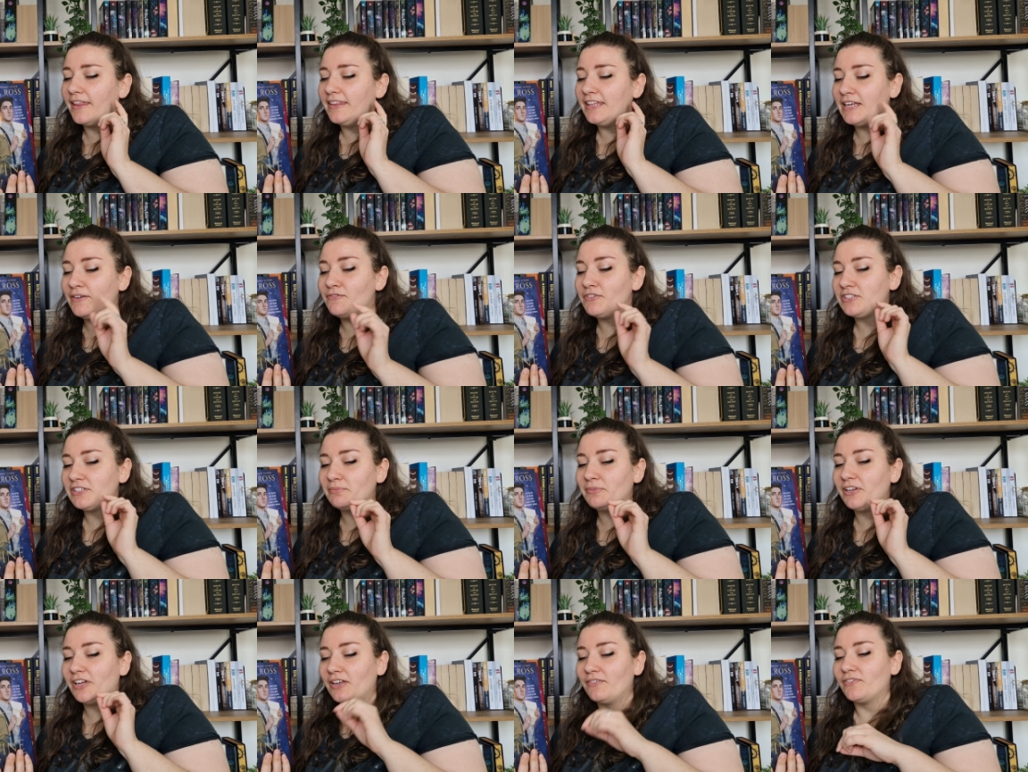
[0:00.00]
The
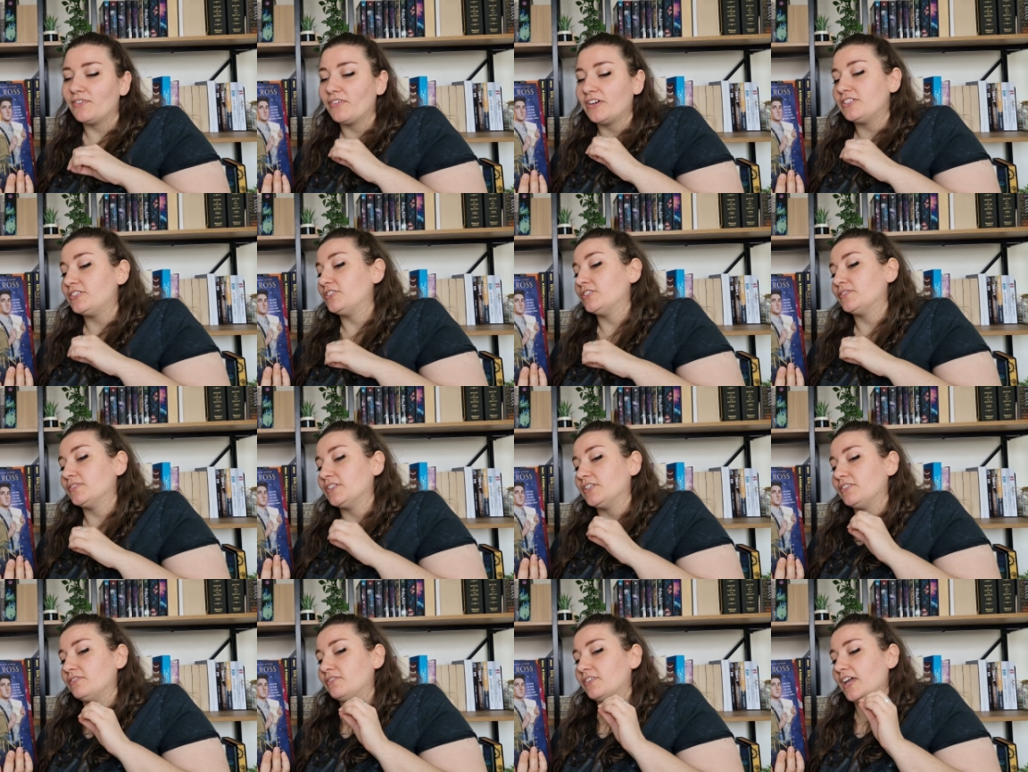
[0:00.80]
Invisible Life of Addie
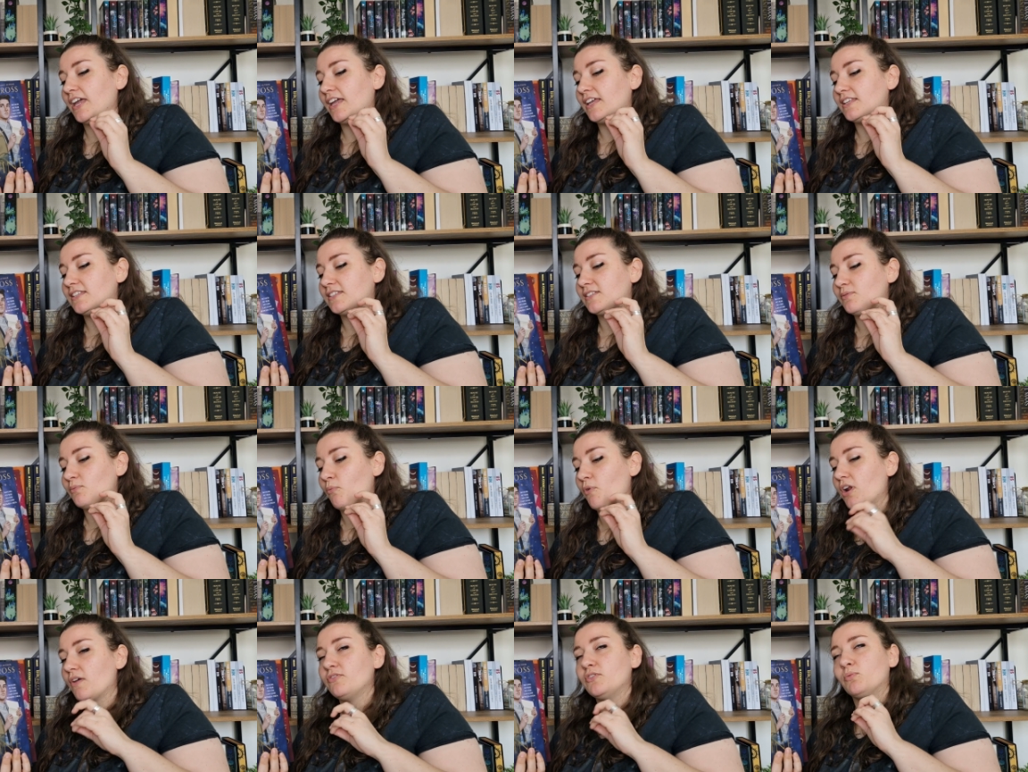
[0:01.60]
LaRue is
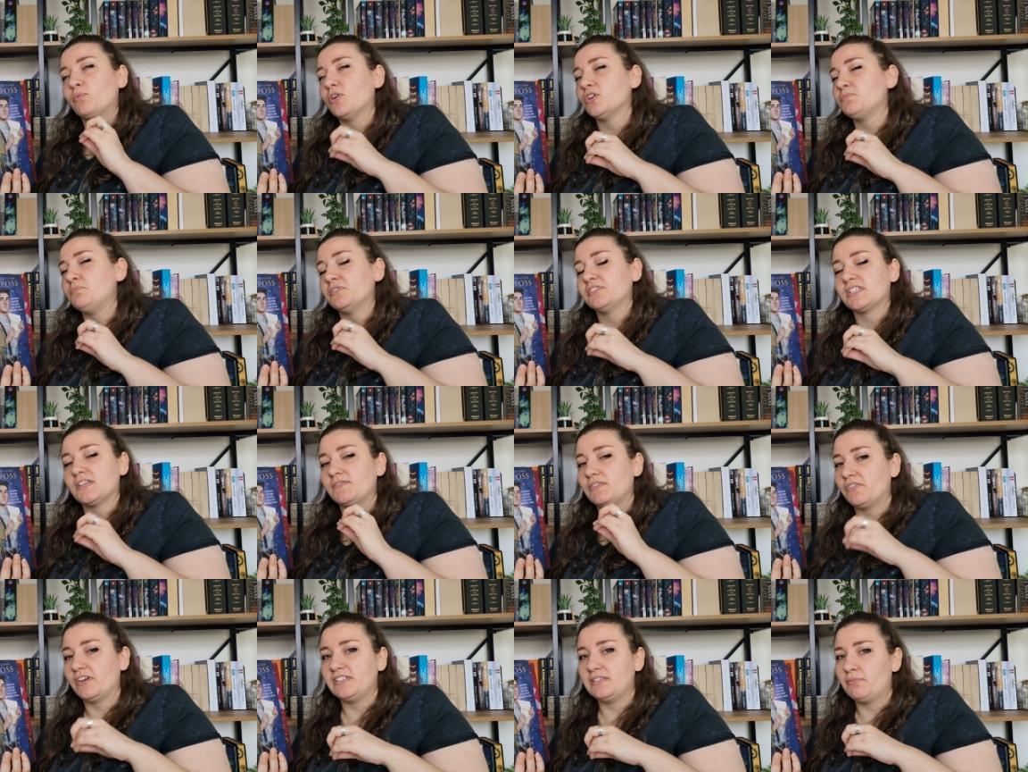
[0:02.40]
one of the worst books
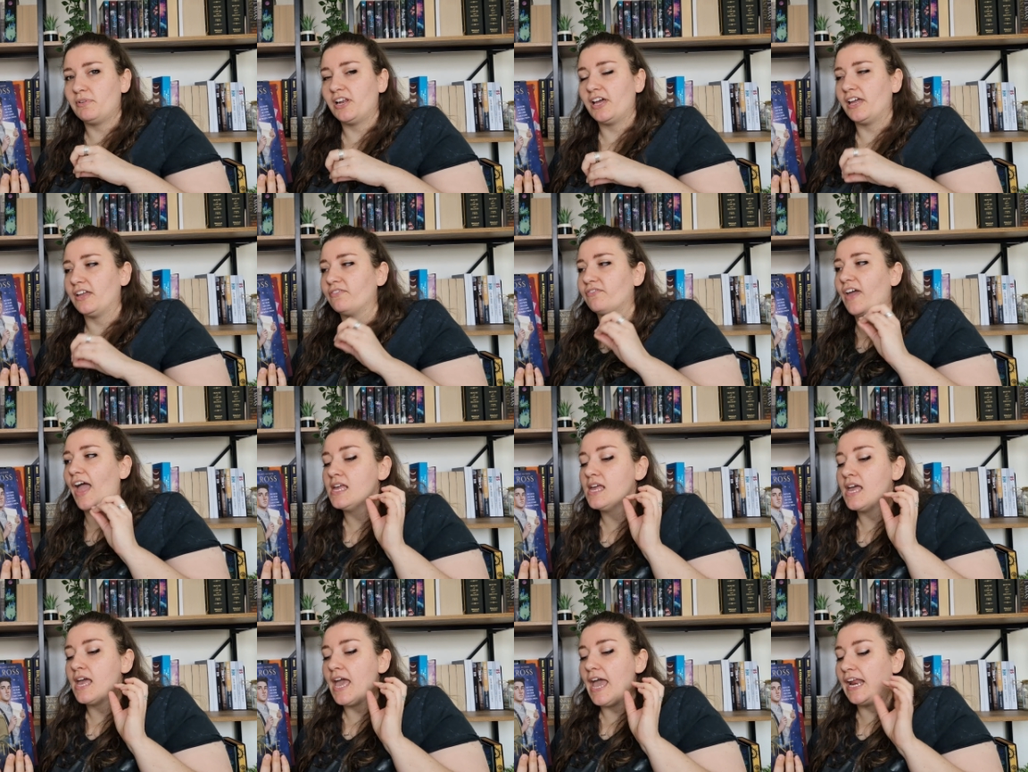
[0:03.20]
I've ever read in my life
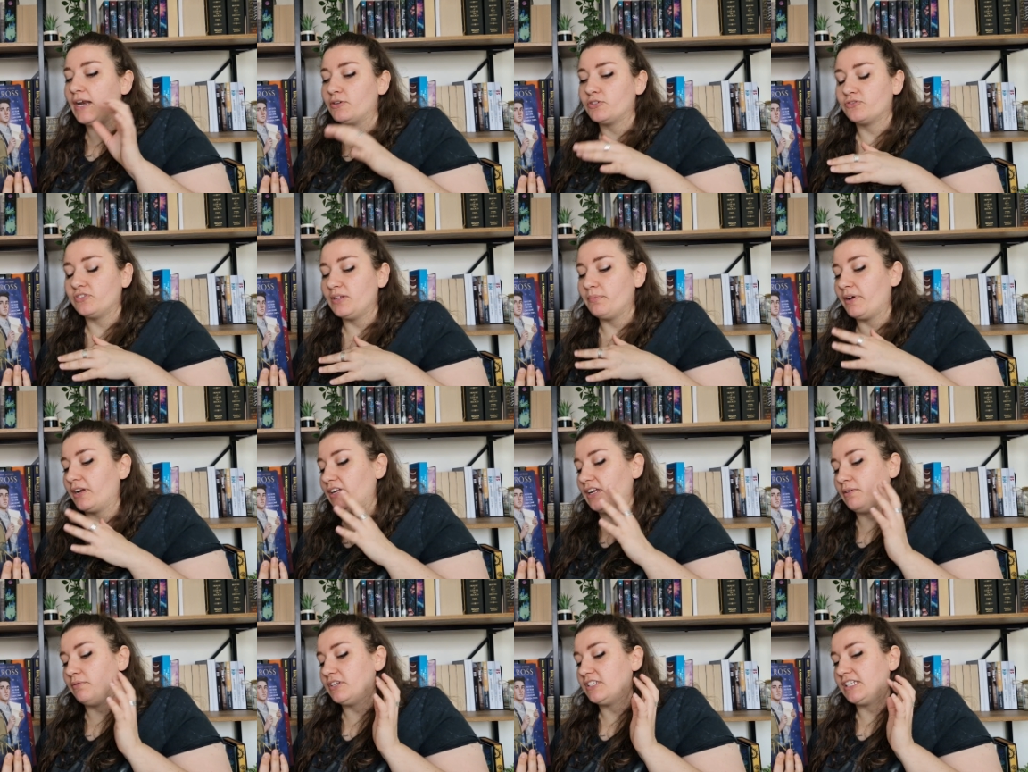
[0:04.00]
and it was really
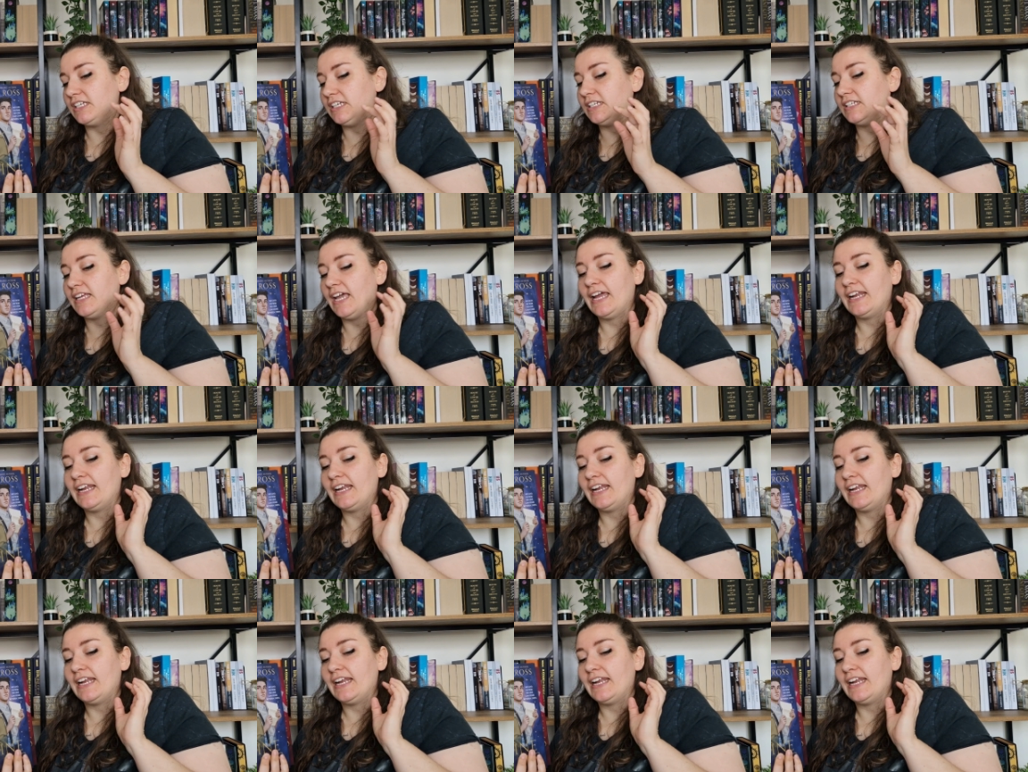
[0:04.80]
badly written